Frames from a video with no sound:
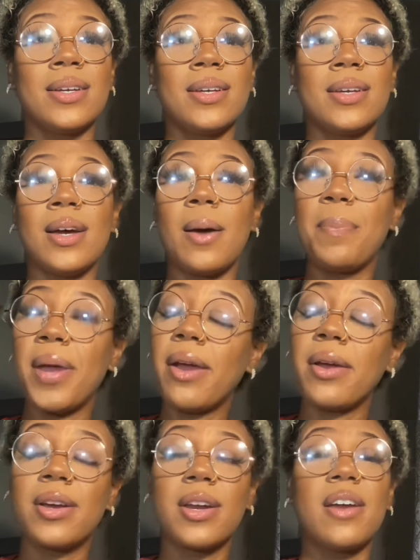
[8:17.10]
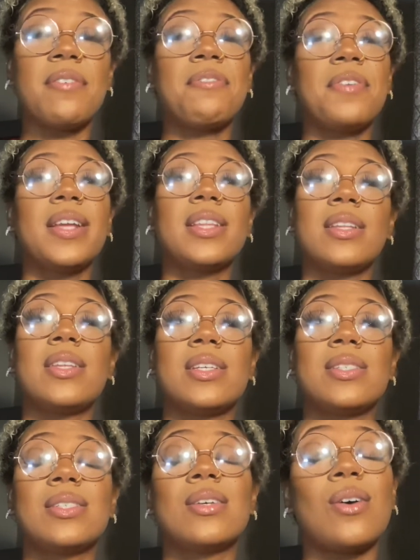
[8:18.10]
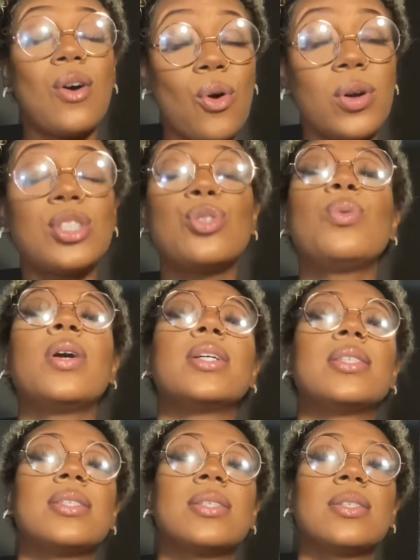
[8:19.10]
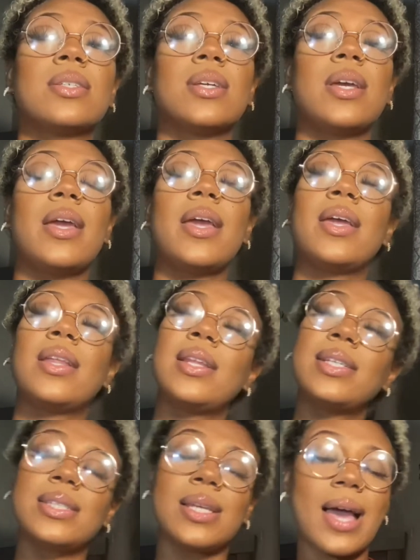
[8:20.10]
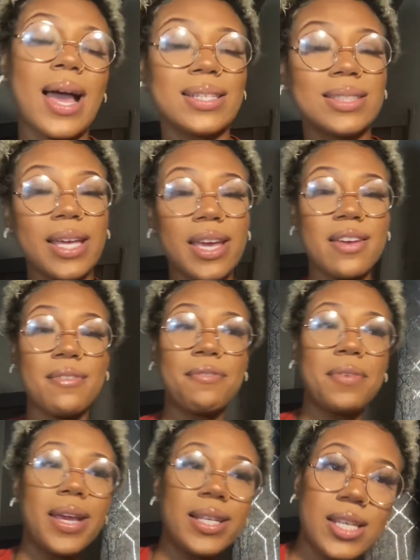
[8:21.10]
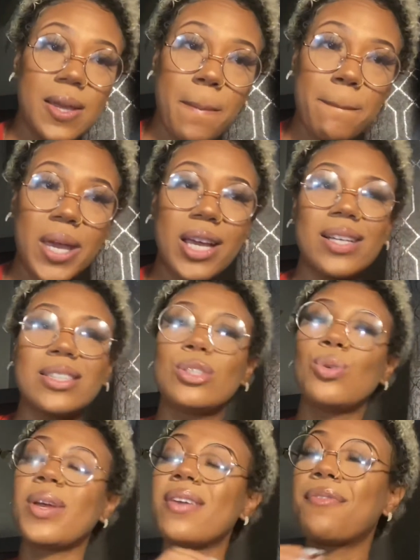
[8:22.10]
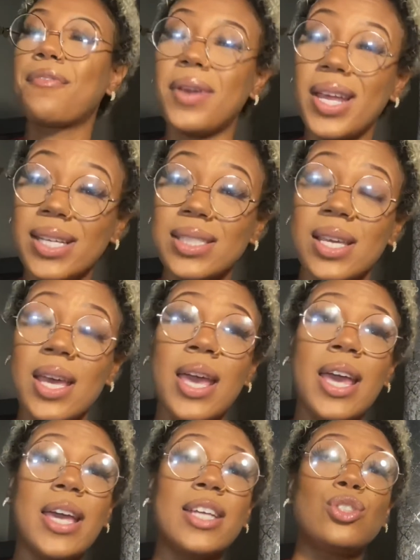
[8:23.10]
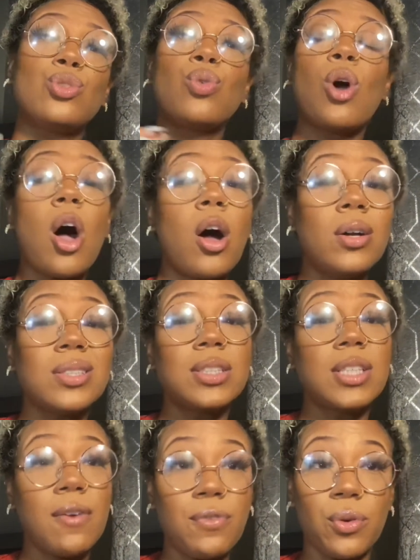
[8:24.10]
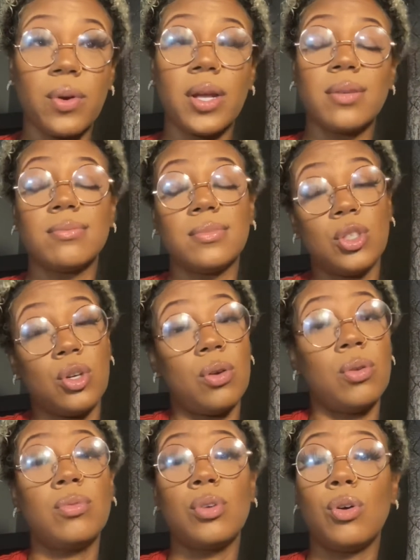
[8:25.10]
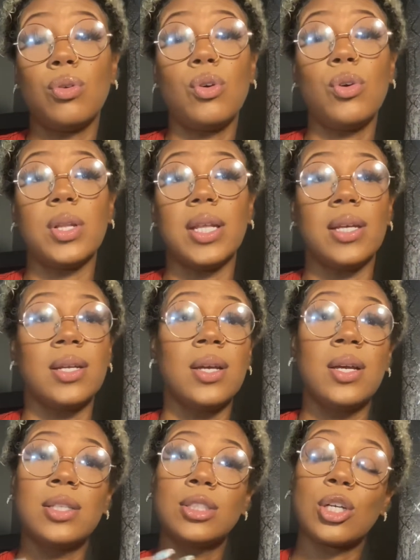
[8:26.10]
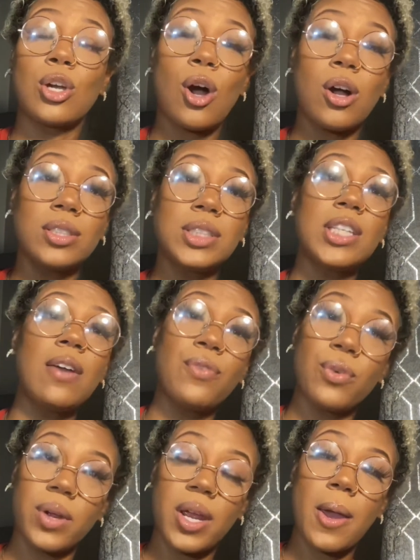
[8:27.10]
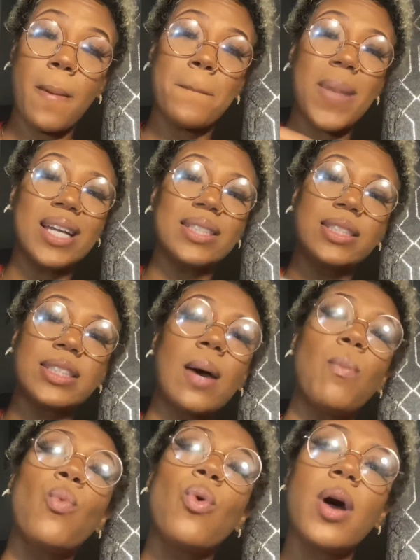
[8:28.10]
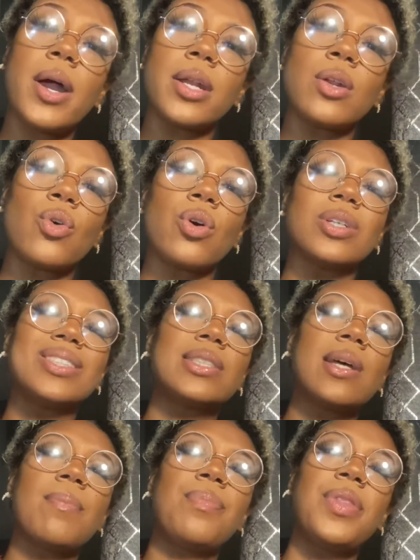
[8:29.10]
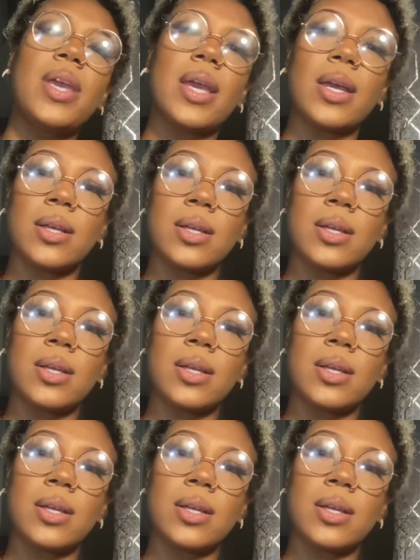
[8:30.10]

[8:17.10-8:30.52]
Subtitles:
a parent could have inflicted this onto us. And listen, I say inflicted because to inflict is to cause suffering. Go Google it. To cause suffering by someone or something.